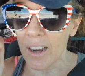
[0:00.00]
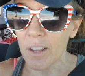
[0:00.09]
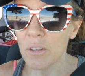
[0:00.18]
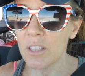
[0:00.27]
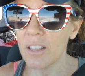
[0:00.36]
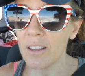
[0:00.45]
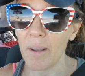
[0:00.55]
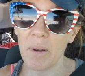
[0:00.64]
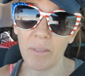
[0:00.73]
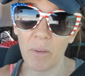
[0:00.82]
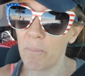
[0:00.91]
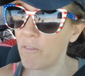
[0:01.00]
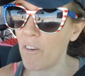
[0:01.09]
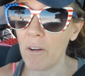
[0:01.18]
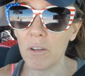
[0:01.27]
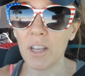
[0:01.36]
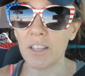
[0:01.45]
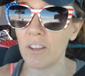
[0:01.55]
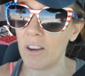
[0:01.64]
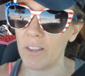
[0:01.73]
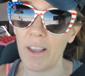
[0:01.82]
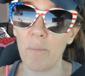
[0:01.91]
You see, I mean, the photos I saw
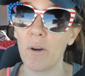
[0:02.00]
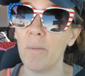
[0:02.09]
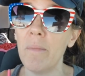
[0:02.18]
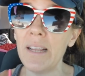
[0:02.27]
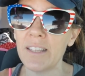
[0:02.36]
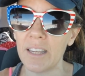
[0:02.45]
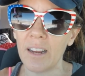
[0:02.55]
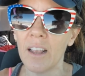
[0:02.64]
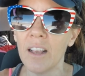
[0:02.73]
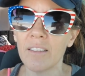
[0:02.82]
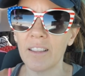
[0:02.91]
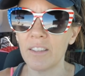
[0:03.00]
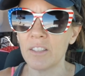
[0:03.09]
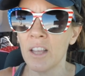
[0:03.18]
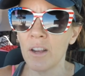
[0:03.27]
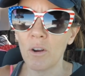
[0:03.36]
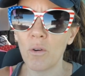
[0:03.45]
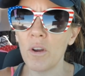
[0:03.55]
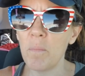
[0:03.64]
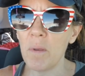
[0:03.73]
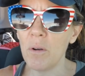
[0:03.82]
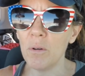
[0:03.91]
online were amazing. It's like this
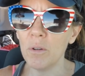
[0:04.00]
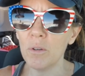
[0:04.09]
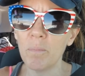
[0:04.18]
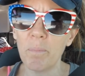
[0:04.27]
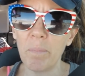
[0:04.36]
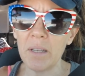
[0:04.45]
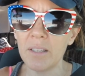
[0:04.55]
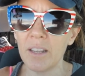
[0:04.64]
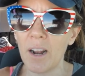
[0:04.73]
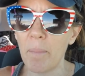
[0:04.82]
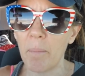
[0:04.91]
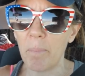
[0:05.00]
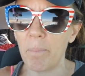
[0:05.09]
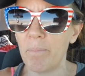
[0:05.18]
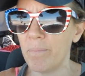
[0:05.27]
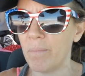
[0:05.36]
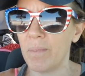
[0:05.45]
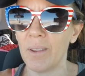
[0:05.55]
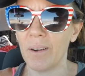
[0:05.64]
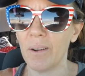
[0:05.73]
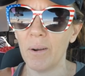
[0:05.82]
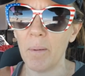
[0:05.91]
creepy old, busted up, you
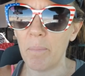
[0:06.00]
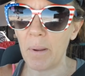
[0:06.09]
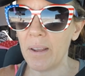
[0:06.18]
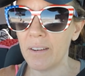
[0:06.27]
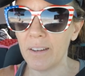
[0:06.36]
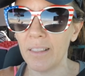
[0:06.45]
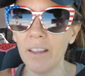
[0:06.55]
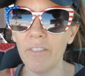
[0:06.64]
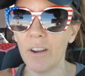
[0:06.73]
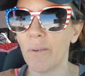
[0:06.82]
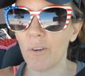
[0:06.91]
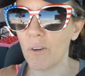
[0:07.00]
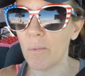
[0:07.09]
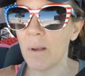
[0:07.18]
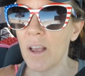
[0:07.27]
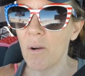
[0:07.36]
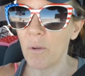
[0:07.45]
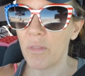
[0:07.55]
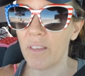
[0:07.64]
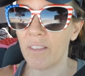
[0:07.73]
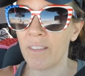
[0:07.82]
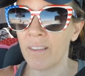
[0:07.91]
know, abandoned living room with this.